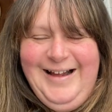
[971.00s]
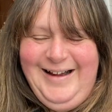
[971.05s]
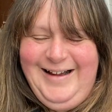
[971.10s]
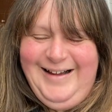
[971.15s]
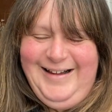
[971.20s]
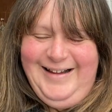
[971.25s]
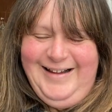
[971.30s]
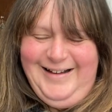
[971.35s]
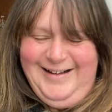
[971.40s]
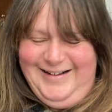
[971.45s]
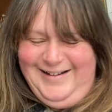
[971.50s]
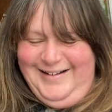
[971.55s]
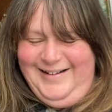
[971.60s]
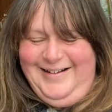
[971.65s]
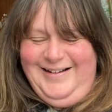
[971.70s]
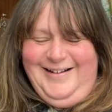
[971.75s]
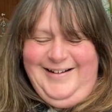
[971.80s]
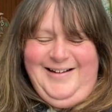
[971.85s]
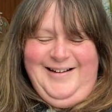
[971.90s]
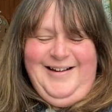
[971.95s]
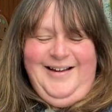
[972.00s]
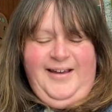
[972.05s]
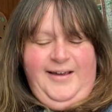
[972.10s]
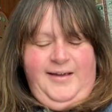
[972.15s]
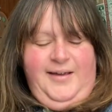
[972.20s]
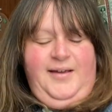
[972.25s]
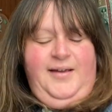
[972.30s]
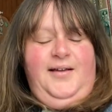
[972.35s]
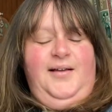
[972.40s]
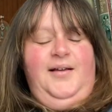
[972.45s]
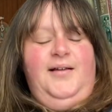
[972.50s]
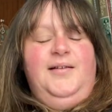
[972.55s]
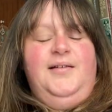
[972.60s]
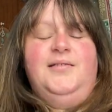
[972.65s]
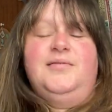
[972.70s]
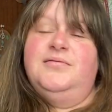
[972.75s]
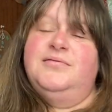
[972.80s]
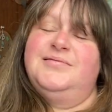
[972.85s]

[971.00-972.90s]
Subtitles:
(no one is talking)